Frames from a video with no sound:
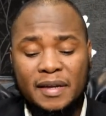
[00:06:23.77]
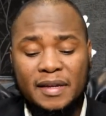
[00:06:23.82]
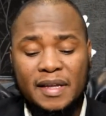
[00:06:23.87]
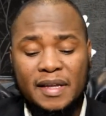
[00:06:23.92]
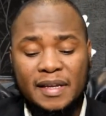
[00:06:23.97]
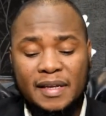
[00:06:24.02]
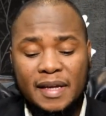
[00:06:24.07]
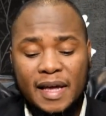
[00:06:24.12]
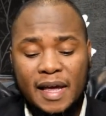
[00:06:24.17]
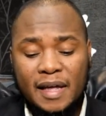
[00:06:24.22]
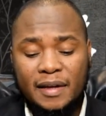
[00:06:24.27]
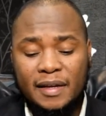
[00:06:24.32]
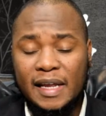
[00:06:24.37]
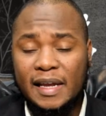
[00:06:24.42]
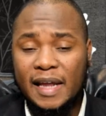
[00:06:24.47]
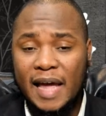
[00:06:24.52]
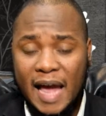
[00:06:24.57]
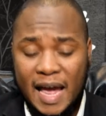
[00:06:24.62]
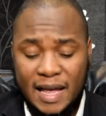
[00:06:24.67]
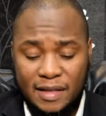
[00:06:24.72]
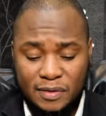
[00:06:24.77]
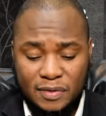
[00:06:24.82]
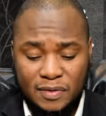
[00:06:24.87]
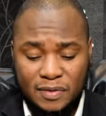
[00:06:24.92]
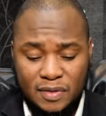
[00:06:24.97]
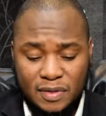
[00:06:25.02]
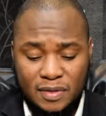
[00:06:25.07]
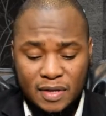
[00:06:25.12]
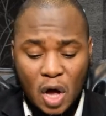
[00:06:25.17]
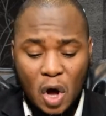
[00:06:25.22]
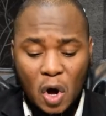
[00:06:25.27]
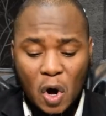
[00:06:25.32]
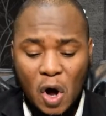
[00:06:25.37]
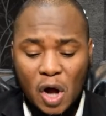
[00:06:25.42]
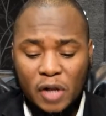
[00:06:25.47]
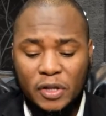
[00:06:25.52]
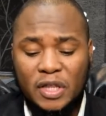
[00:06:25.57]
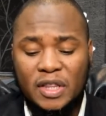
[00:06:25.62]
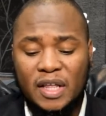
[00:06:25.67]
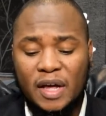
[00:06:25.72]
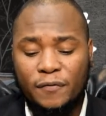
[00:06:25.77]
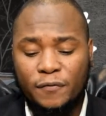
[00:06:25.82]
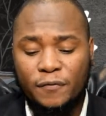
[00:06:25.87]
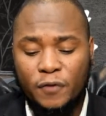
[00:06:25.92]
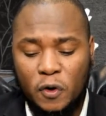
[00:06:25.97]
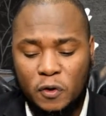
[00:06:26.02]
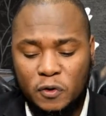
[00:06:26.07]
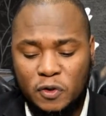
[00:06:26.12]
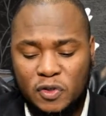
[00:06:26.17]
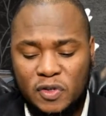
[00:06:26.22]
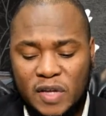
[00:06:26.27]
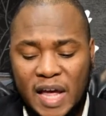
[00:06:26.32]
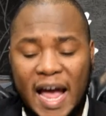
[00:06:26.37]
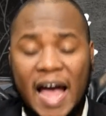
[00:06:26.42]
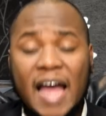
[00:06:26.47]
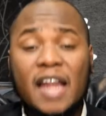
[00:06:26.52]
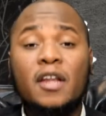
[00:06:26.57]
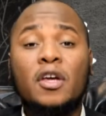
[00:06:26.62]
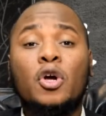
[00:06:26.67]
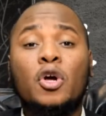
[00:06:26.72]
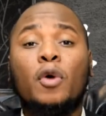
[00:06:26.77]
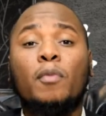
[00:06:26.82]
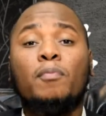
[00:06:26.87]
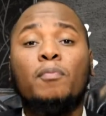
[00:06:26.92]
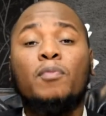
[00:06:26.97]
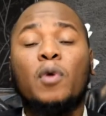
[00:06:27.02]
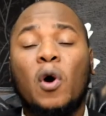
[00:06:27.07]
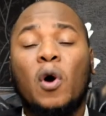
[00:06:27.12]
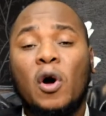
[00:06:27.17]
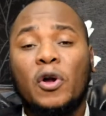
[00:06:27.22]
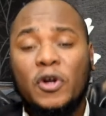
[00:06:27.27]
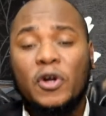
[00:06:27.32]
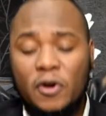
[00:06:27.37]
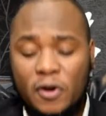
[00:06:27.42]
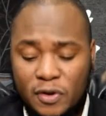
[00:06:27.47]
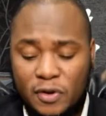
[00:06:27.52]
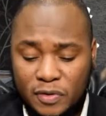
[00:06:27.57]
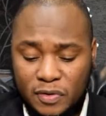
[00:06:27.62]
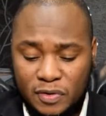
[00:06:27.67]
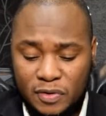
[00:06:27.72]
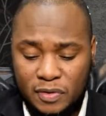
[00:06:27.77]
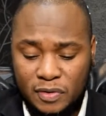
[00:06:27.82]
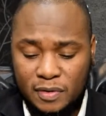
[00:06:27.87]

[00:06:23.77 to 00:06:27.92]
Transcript: delineates all the diverse and broader